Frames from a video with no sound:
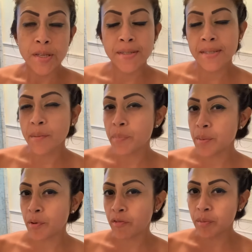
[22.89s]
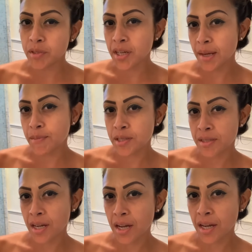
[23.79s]
Some people from time to
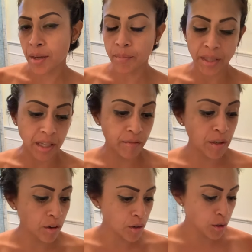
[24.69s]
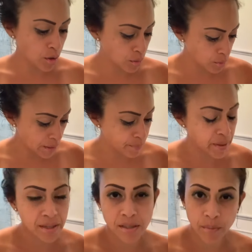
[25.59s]
time, like if they're gonna go and
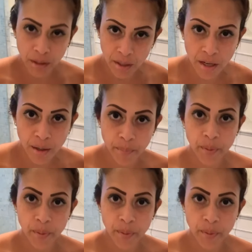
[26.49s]
pick something up,